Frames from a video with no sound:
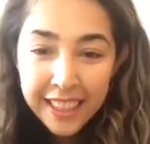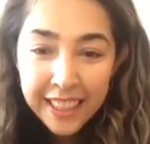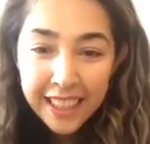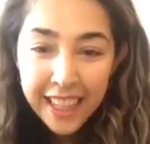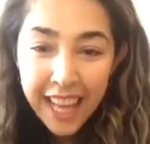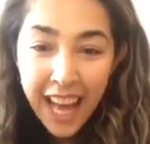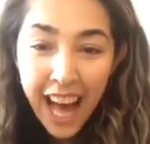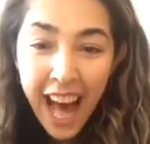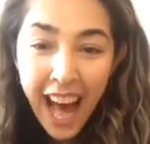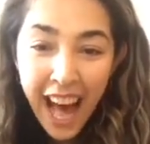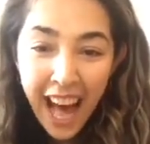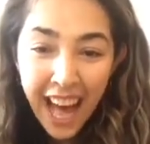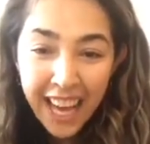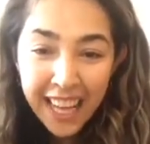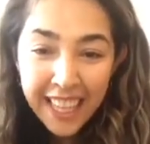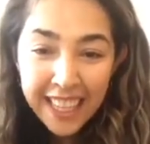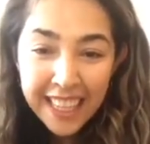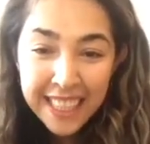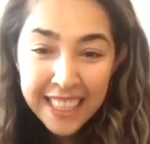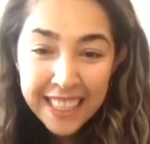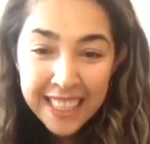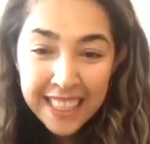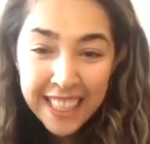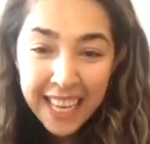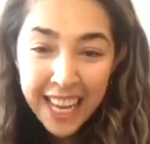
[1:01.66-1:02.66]
Hi
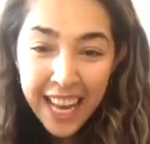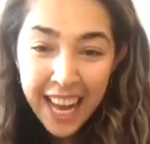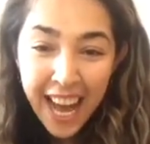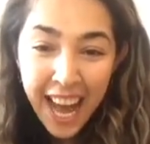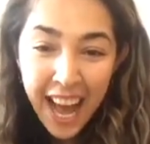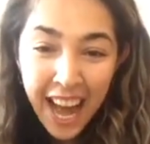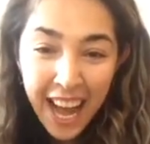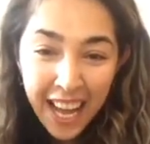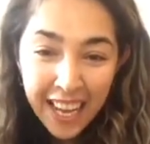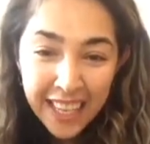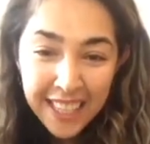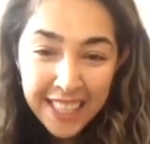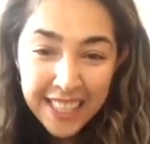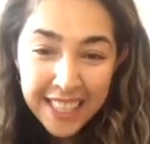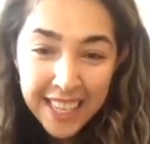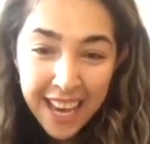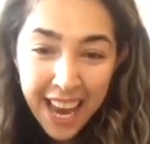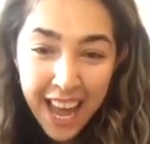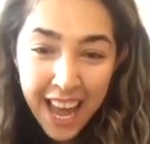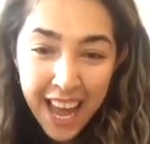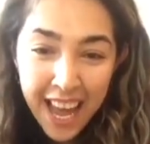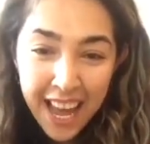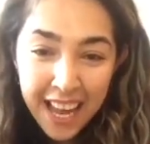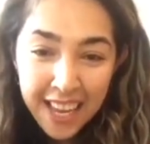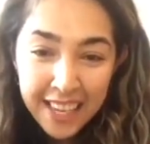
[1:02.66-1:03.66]
Alyssa, hi
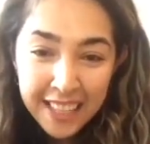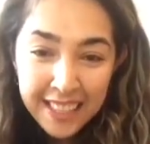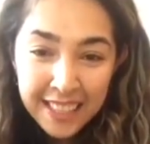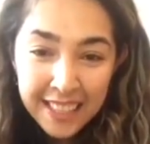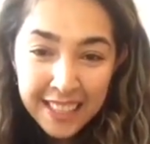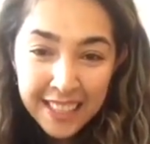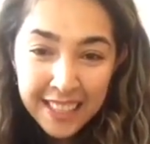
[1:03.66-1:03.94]
Jess.